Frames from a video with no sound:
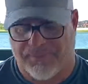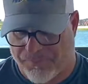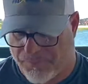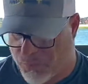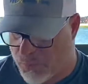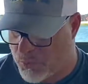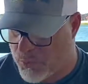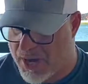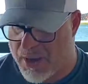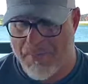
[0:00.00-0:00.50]

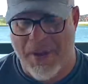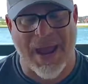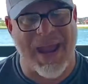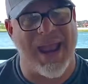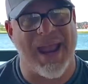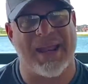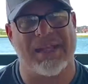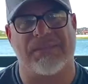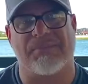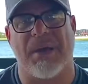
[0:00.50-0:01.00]
ran my
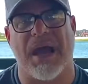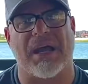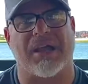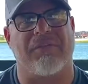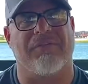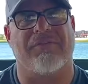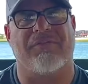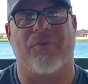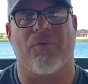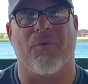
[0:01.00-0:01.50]
hands back
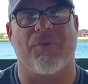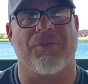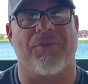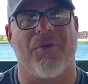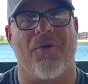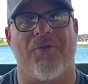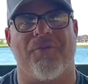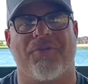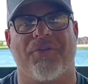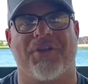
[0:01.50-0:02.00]
and forth
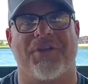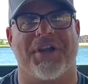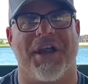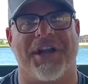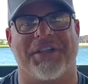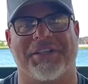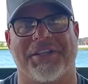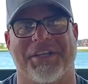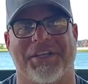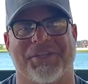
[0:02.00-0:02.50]
over it,
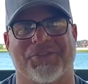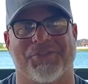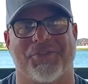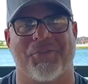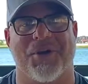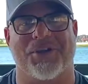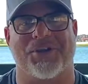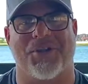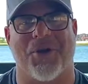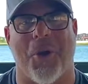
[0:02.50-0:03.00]
not to get too
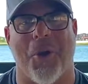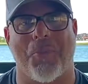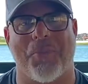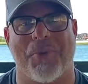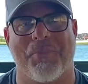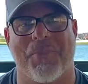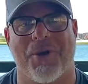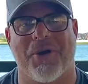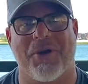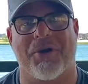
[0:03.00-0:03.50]
much
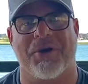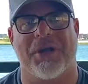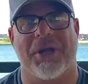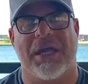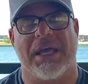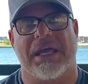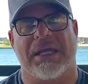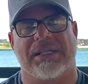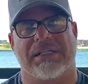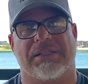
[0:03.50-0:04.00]
carpet burn,
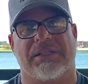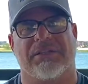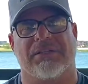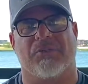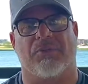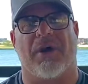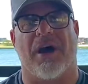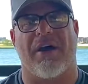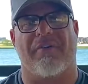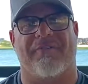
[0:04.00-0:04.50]

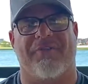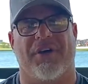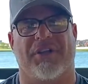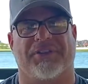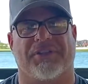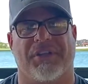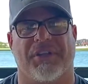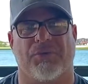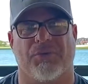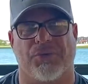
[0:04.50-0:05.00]
until I felt
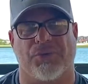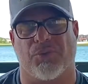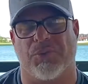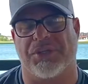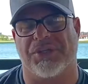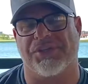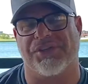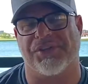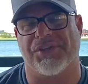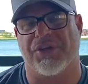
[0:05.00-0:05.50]
that it was
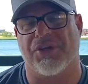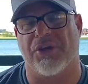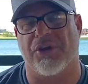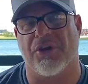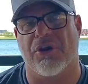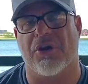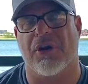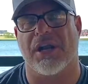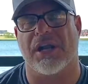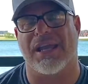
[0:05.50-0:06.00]
really
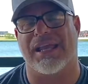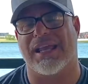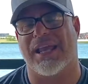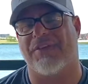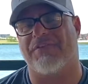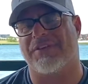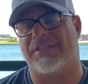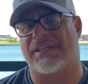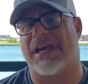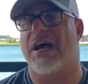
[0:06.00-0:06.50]
secure, and I
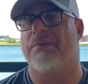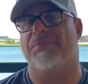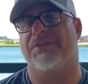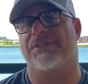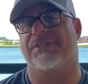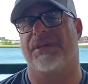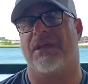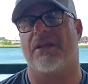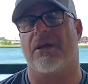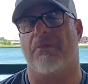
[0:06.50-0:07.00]
gave it time to
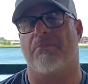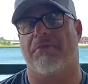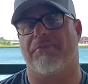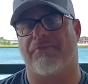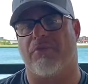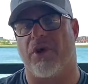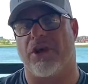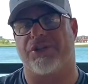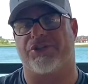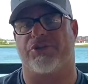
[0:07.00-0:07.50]
set up
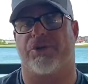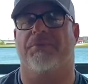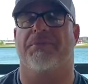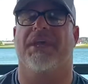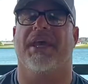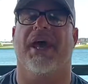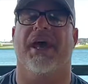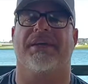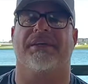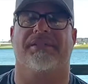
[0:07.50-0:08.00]
before I trimmed
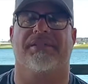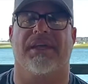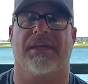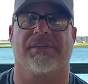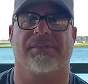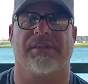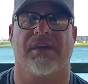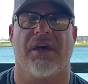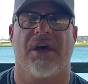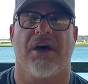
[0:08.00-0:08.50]
the
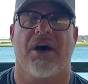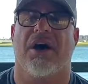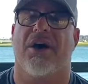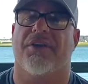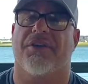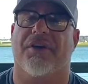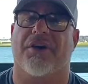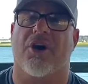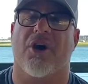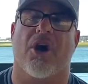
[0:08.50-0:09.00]
excess of
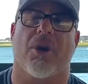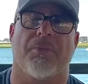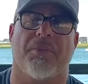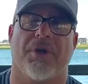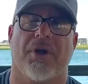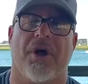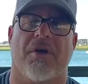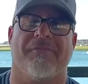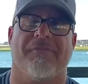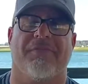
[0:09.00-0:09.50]
the
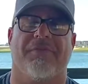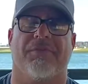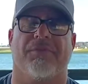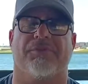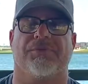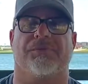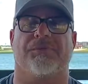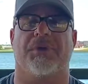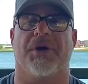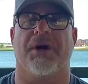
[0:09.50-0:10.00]
carpet off of
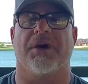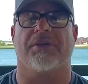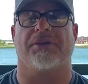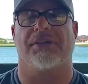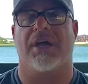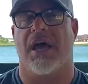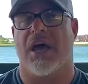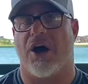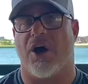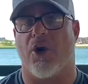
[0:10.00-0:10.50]
those bunks.
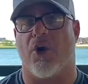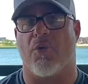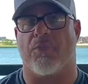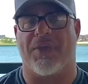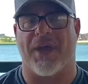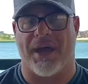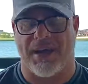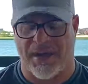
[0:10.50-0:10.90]
I hope that